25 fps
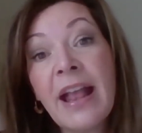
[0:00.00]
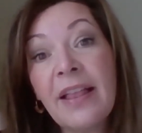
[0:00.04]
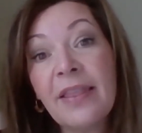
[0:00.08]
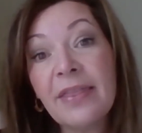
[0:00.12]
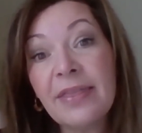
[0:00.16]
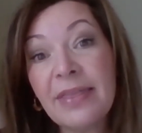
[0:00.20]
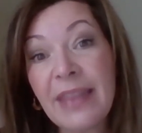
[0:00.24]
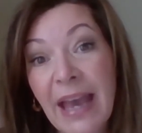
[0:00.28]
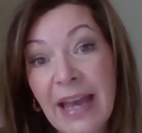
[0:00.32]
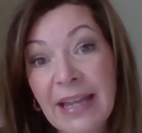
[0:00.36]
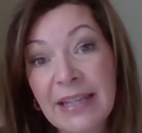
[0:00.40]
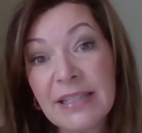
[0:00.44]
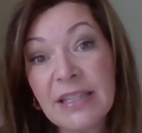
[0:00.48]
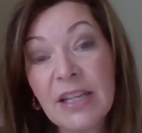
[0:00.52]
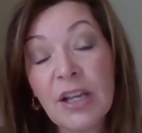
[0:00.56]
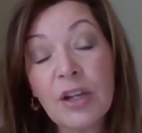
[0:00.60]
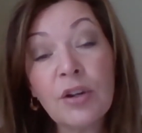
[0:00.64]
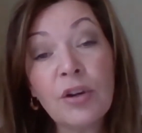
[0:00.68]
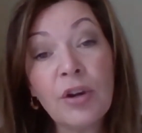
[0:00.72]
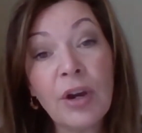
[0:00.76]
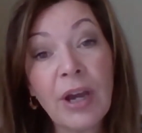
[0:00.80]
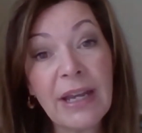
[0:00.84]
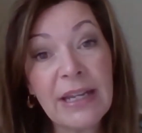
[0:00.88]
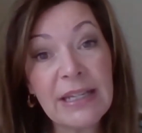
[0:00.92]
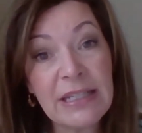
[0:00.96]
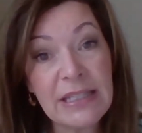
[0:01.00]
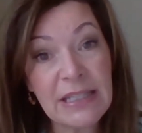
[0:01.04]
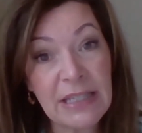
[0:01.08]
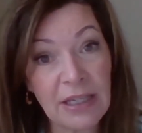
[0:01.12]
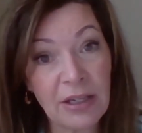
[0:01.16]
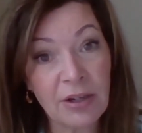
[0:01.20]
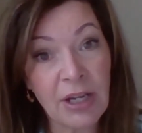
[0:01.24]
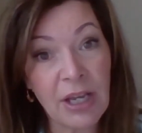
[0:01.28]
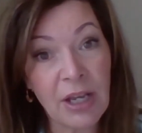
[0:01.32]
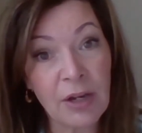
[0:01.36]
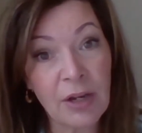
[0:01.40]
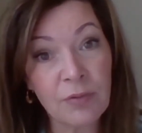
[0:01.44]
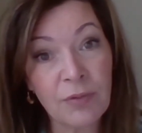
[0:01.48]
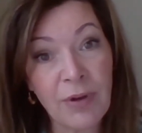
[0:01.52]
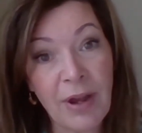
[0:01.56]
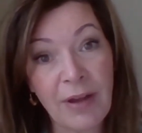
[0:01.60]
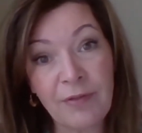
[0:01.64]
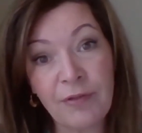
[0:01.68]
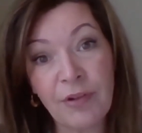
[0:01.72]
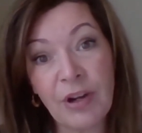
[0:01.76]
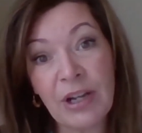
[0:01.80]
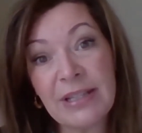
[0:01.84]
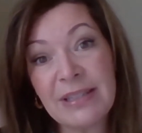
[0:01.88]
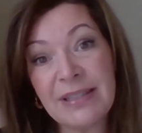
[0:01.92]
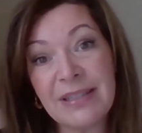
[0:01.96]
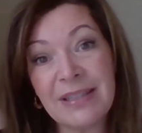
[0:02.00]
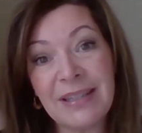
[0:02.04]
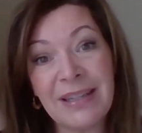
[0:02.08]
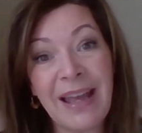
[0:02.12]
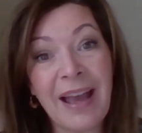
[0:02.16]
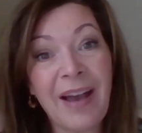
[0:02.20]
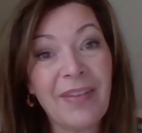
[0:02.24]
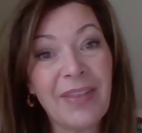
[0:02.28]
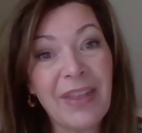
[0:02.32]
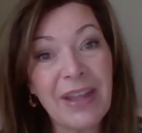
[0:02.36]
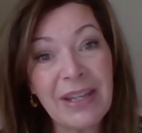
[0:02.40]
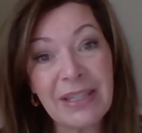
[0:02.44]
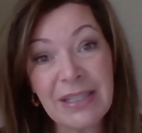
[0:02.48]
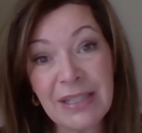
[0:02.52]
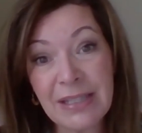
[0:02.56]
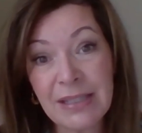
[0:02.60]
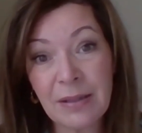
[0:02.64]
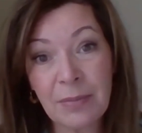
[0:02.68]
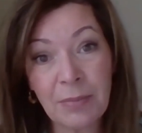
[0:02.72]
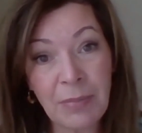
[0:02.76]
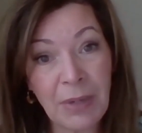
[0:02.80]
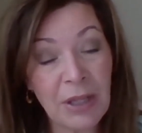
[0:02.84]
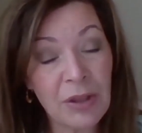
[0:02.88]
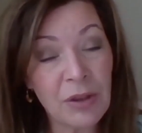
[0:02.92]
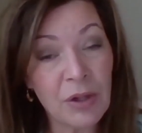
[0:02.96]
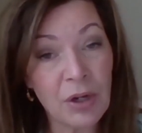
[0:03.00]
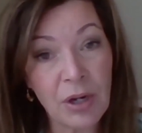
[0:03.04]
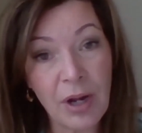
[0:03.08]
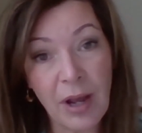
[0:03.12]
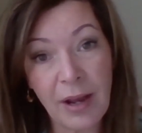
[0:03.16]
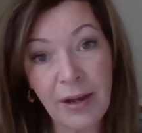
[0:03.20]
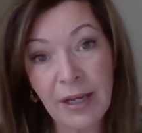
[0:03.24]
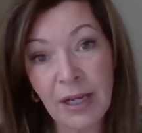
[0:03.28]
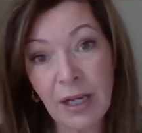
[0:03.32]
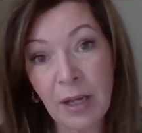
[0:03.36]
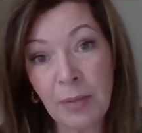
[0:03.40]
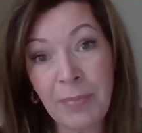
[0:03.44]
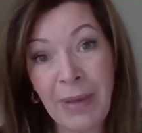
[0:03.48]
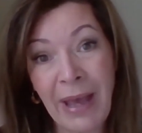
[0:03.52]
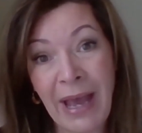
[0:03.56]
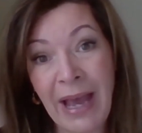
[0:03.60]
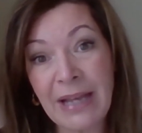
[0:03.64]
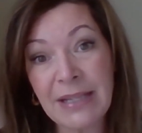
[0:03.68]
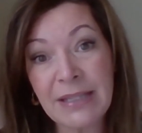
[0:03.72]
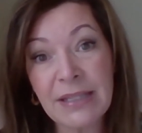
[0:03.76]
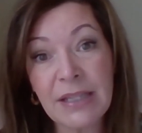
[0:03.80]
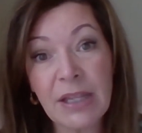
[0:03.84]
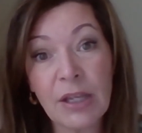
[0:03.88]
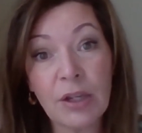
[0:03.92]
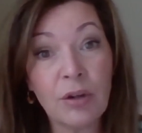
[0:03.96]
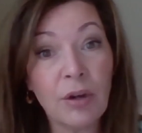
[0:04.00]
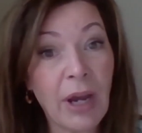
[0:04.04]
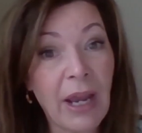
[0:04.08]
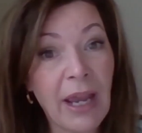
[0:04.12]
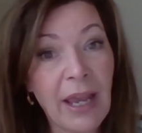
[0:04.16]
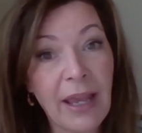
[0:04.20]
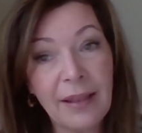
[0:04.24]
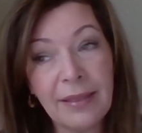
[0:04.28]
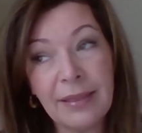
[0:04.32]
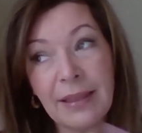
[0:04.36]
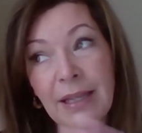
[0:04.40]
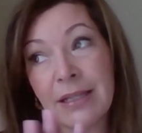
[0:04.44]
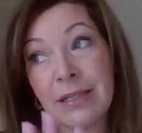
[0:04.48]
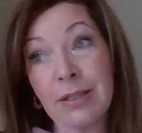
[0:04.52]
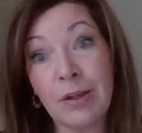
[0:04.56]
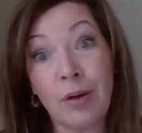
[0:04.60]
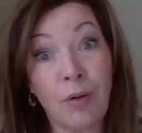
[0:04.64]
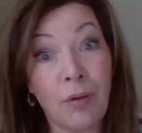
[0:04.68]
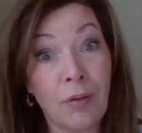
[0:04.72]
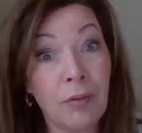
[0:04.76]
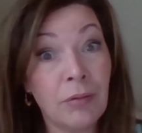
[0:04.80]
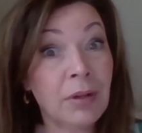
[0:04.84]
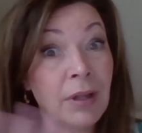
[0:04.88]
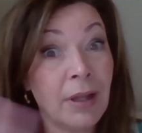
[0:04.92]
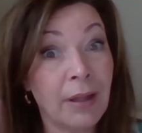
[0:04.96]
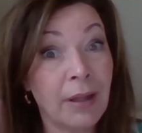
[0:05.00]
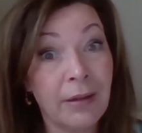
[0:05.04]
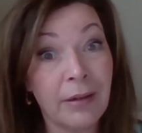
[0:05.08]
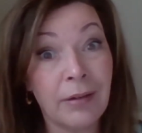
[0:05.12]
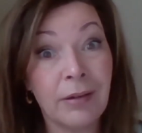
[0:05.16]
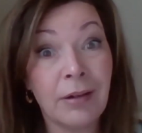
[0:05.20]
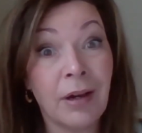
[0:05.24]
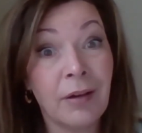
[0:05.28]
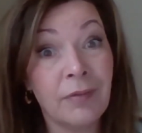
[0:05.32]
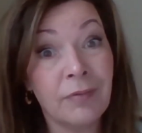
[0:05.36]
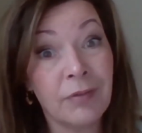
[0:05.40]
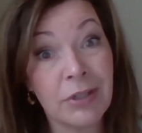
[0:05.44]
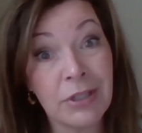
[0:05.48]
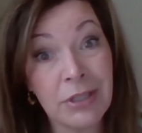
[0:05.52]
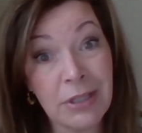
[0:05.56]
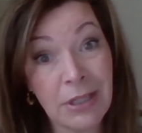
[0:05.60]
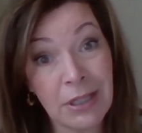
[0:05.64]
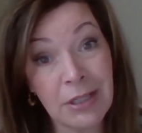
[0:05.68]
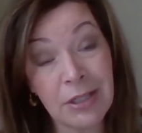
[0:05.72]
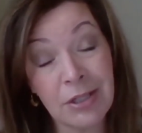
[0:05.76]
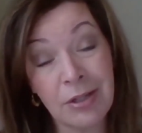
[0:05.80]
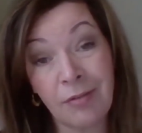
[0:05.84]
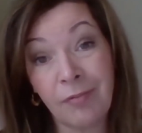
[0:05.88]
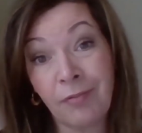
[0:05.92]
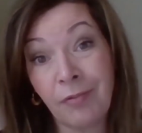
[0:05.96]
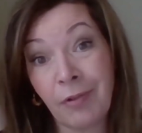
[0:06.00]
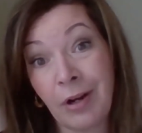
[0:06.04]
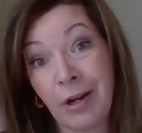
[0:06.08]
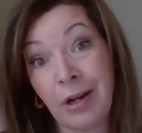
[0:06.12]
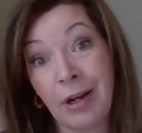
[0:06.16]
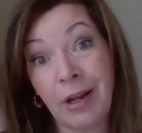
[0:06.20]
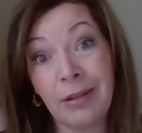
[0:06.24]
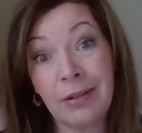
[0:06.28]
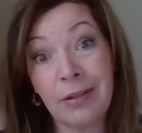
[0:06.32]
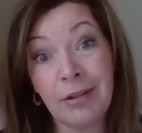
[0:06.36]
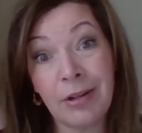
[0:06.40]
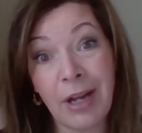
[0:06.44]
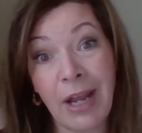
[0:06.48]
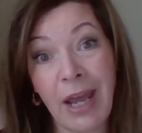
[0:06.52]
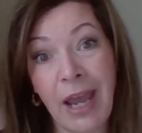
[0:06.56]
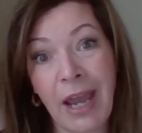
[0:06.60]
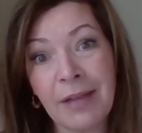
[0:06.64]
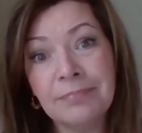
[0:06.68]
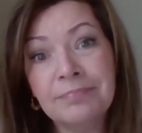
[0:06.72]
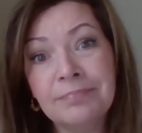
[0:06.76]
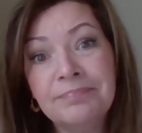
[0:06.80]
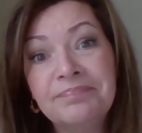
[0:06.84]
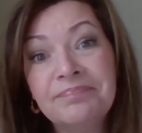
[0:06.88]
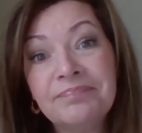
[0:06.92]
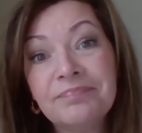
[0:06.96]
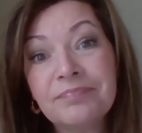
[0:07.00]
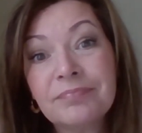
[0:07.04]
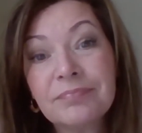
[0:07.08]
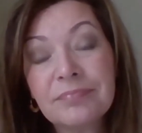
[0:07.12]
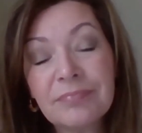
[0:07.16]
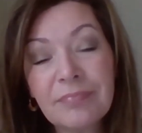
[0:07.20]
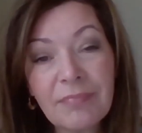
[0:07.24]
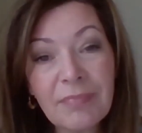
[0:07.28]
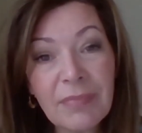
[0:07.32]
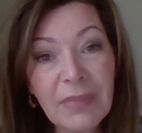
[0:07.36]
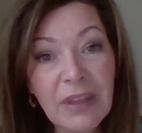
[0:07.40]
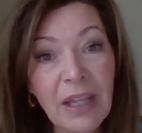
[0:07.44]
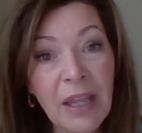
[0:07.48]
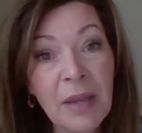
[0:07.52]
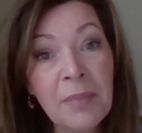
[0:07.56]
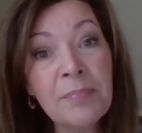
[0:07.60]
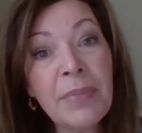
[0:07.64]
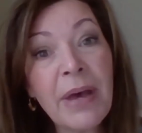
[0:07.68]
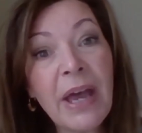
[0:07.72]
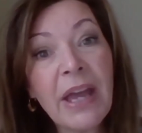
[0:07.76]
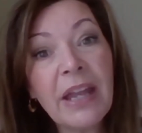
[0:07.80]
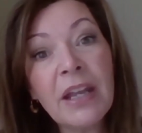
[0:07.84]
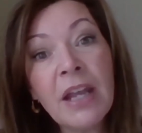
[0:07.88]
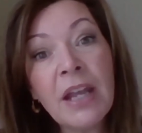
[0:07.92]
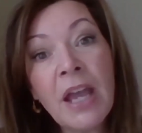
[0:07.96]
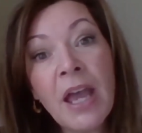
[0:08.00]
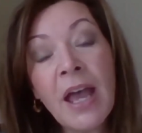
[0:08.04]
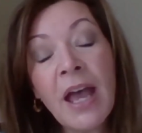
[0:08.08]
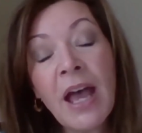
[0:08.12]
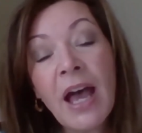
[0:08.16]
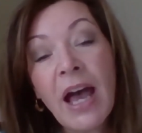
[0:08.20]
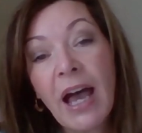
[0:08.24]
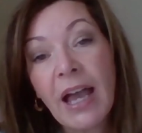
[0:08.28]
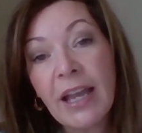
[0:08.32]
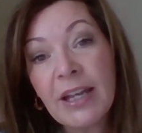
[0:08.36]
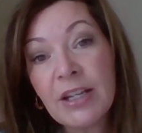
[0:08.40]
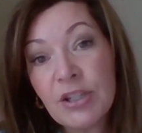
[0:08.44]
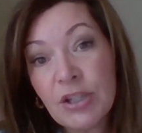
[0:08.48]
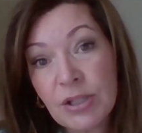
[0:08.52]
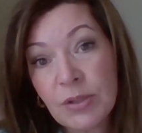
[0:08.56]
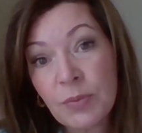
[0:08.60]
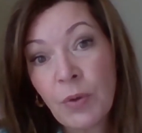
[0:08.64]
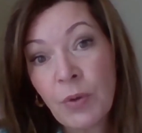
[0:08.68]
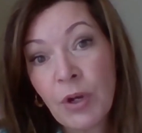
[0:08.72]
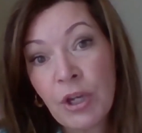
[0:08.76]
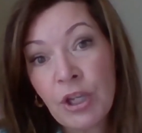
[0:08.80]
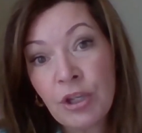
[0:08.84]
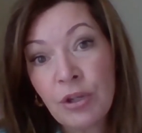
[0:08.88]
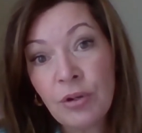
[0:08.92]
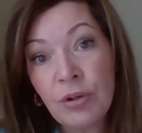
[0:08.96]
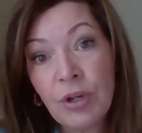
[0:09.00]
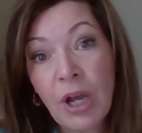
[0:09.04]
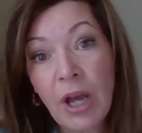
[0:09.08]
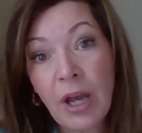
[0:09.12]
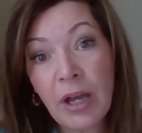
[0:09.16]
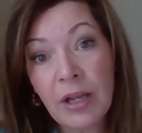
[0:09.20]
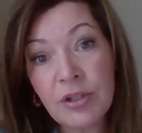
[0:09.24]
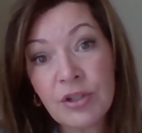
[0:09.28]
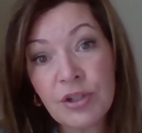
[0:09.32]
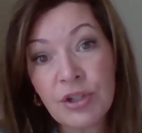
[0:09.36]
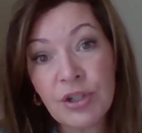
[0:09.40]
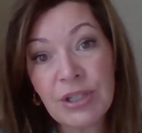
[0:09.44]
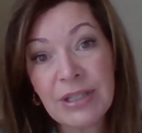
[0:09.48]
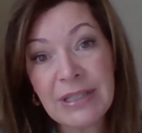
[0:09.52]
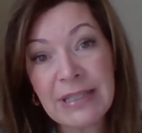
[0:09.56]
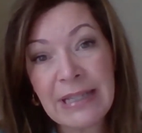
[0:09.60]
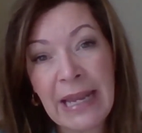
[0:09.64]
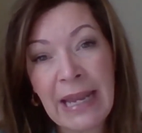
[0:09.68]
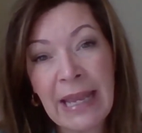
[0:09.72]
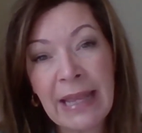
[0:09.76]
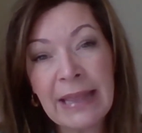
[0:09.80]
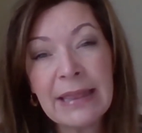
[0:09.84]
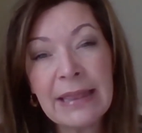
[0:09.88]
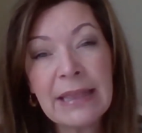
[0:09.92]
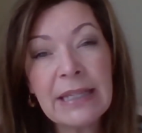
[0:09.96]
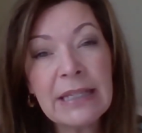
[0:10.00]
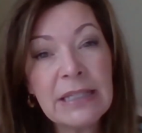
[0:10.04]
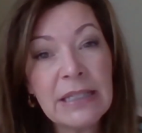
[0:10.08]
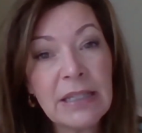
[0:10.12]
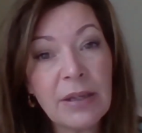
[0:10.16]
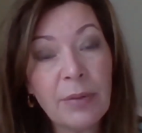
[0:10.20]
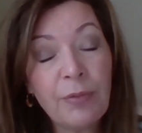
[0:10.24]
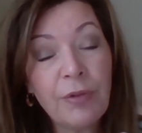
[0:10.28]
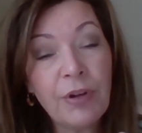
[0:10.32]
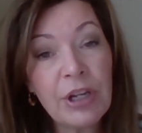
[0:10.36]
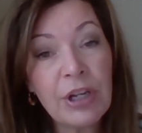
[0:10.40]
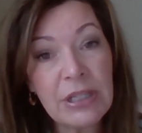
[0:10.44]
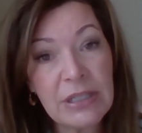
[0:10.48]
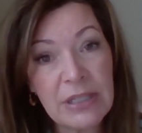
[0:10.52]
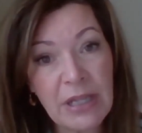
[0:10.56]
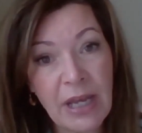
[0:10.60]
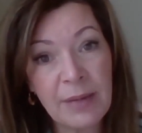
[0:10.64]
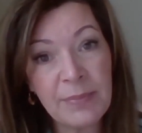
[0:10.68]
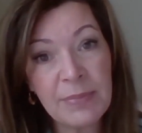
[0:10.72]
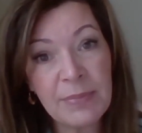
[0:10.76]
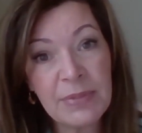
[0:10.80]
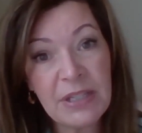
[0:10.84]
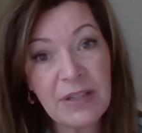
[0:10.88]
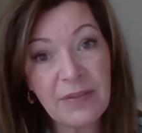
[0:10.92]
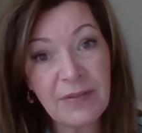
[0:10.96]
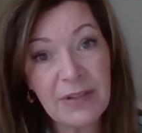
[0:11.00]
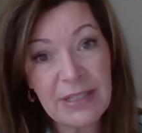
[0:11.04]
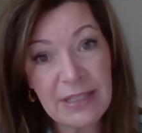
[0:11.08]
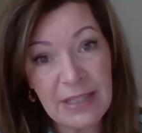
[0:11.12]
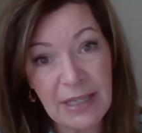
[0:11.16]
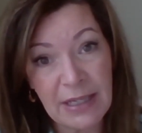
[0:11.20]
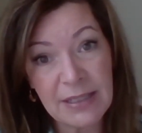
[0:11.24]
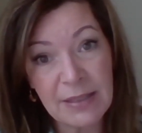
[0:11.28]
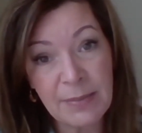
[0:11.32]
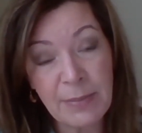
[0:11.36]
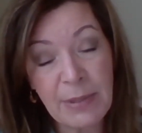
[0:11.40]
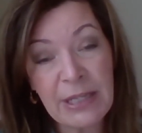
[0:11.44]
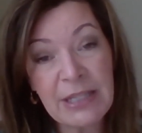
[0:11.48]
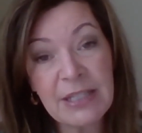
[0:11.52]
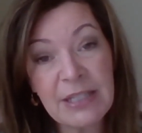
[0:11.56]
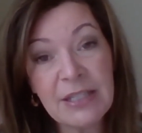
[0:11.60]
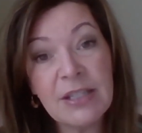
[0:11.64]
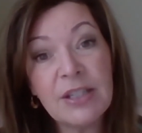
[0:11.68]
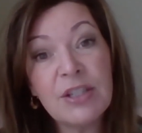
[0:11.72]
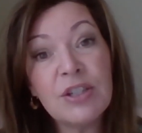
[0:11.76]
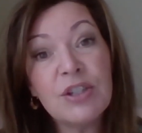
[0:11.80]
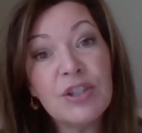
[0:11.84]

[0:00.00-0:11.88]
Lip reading: That's a criterion reference. Now, that doesn't mean they're not going to pass the grade. That's a whole other conversation for another day. But I just want you to understand the different types of assessments.